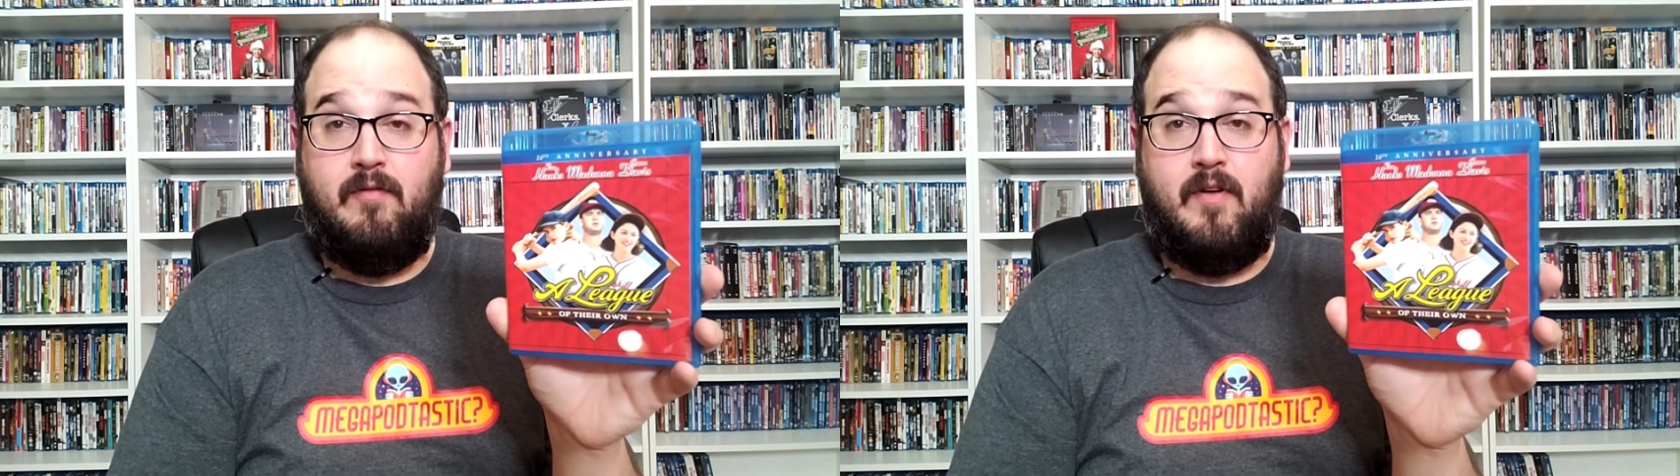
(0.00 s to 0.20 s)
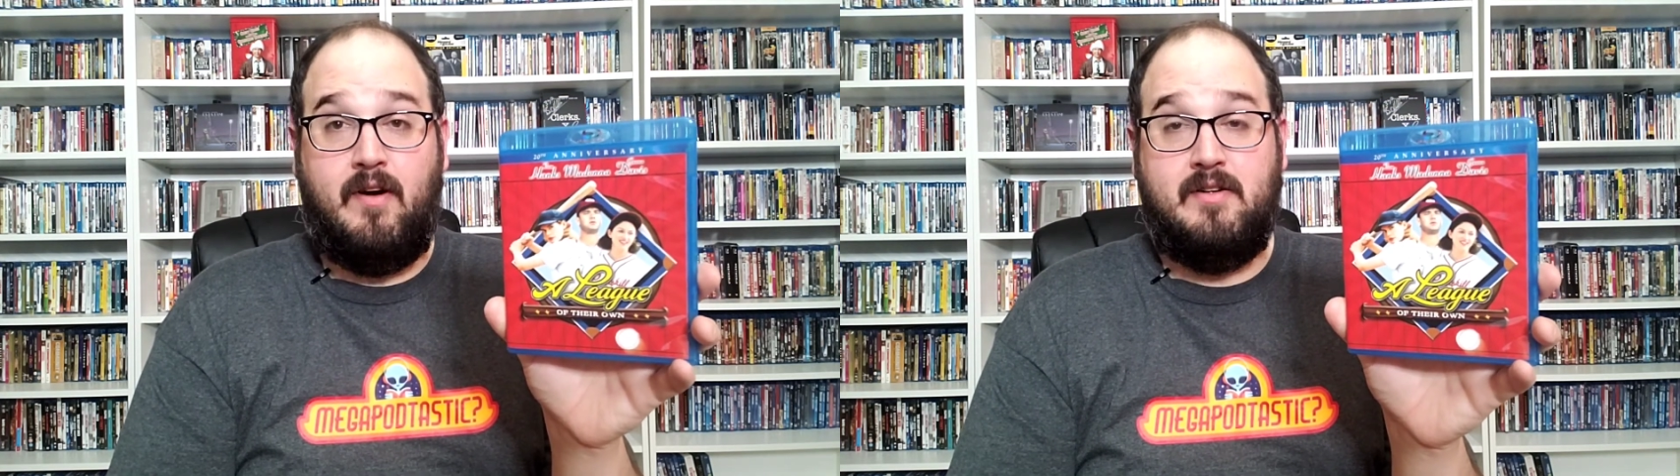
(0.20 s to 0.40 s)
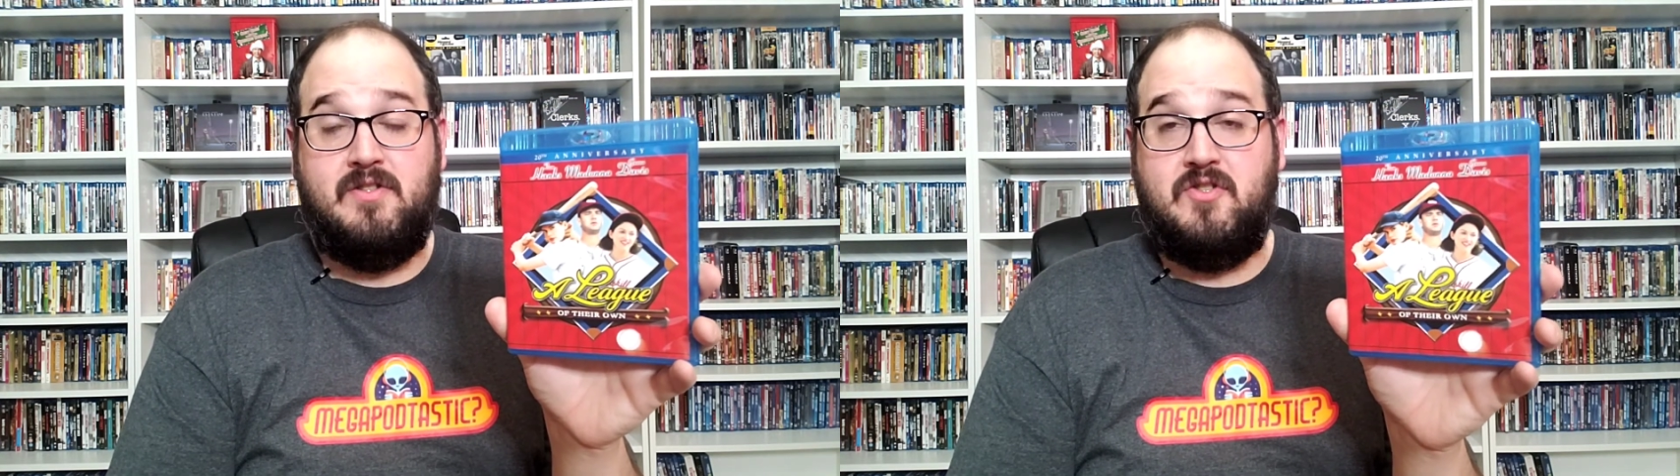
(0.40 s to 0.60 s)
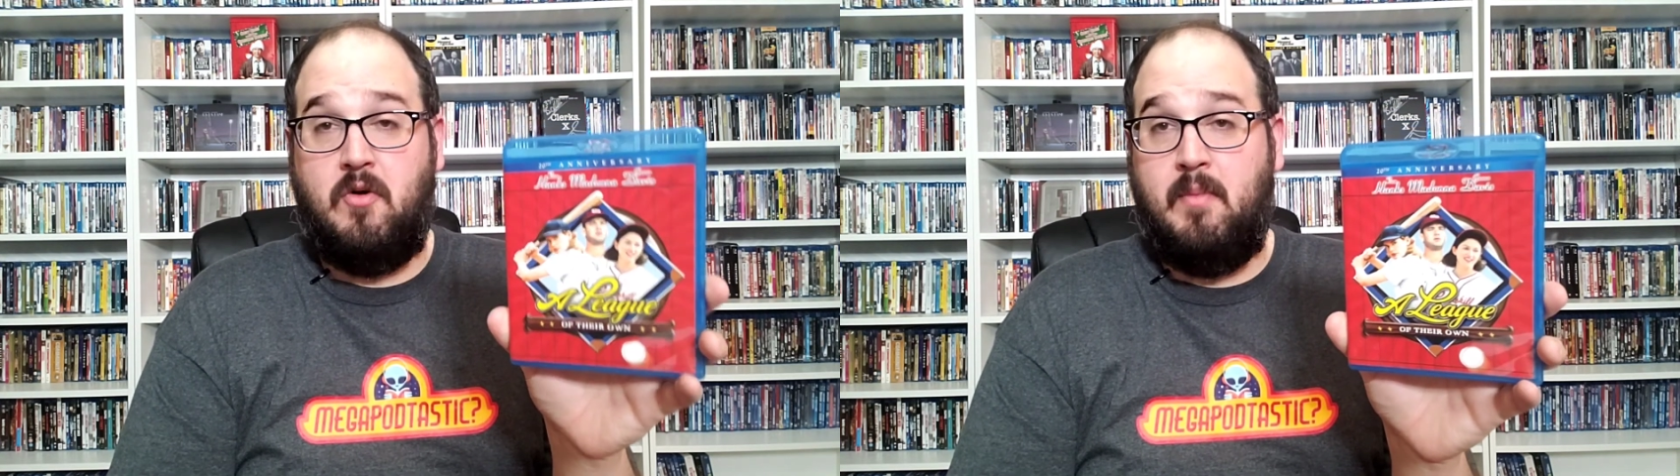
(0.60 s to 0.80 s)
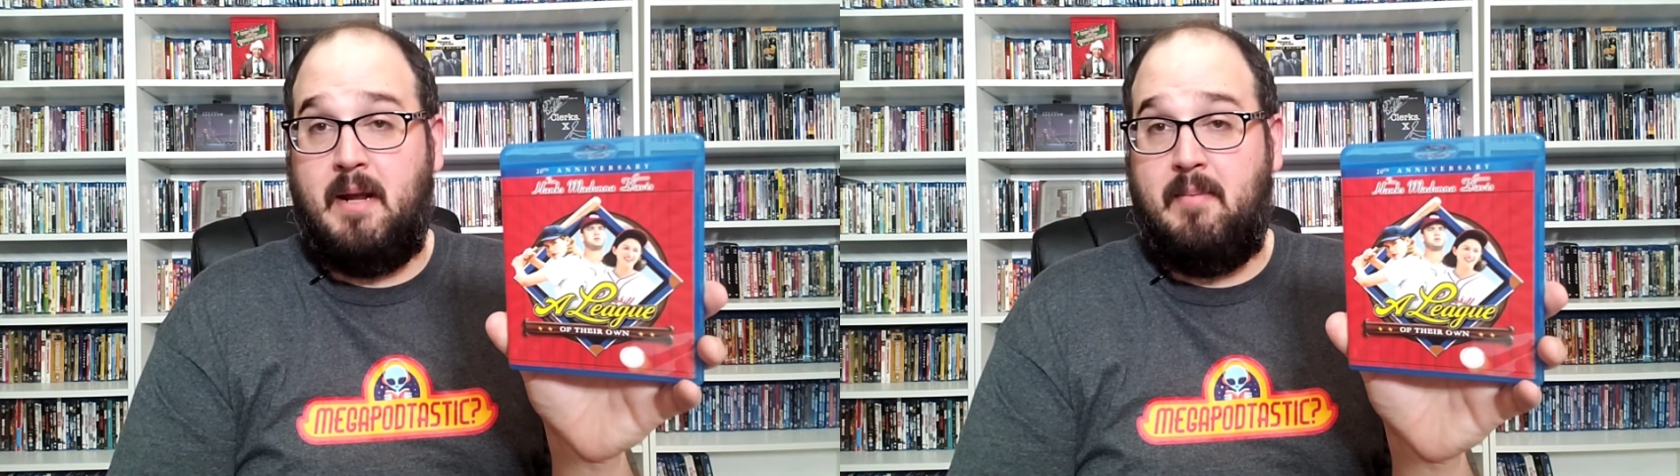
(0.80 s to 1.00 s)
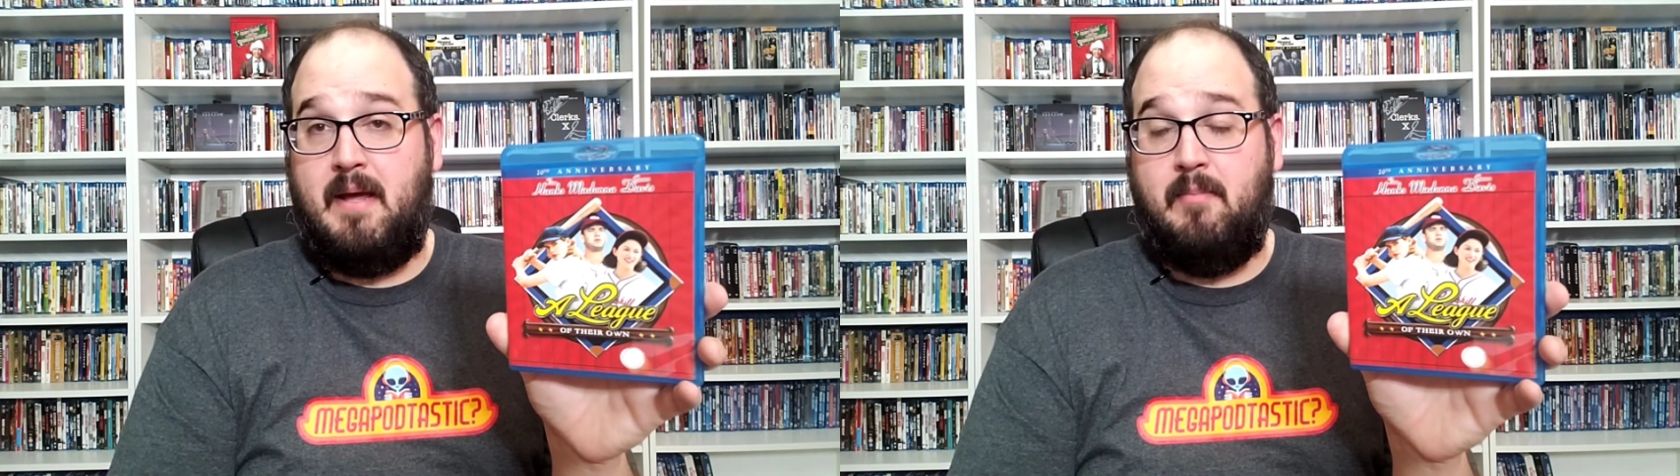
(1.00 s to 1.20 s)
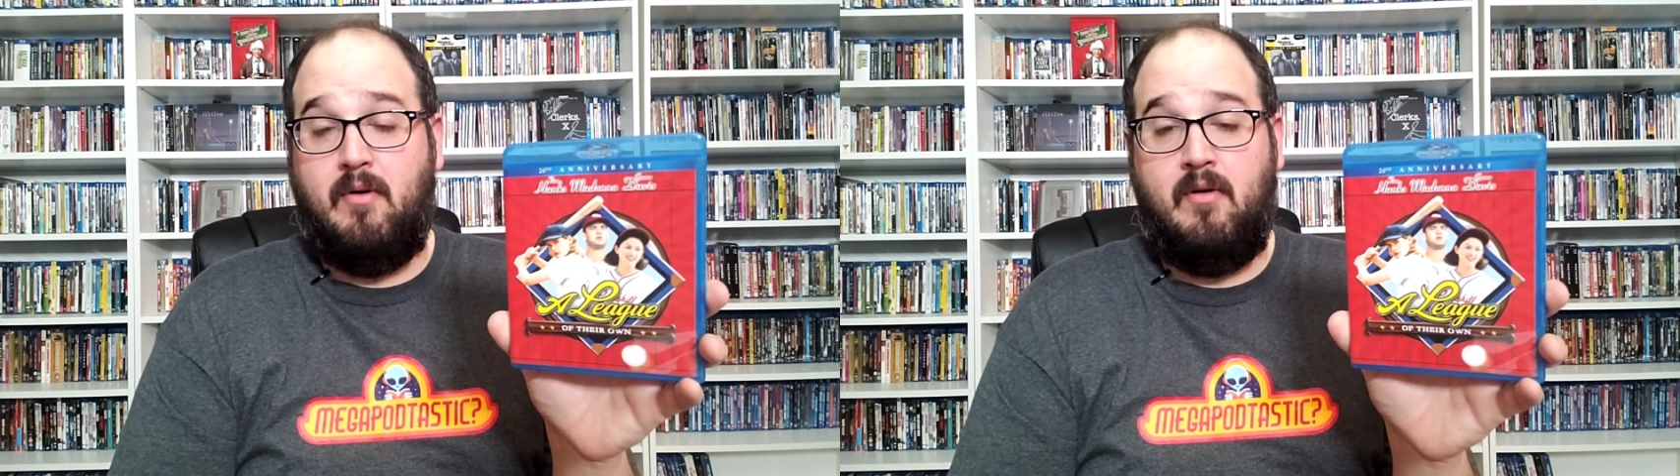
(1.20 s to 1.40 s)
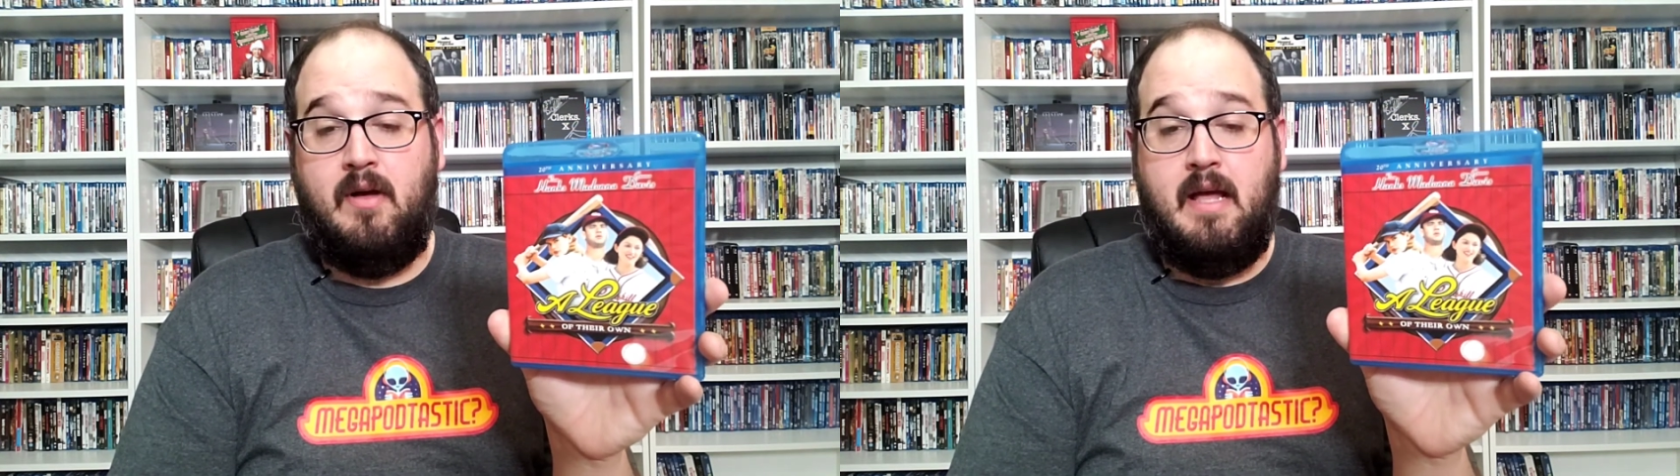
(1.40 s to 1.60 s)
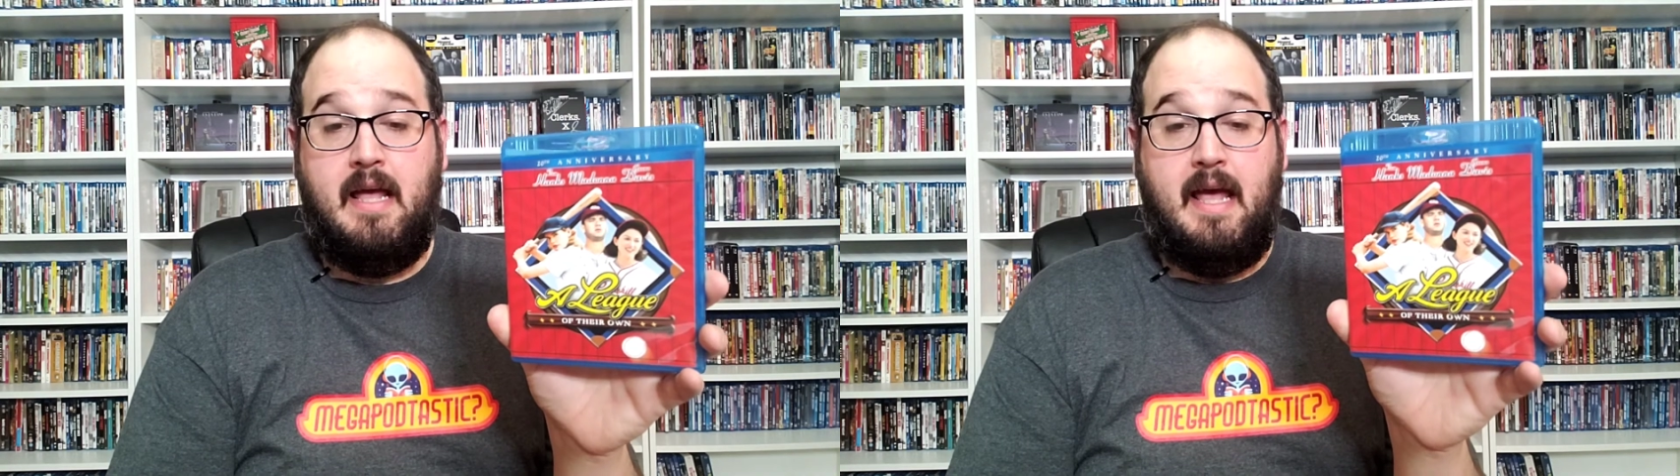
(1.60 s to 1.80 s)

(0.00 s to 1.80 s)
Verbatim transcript: for so many people,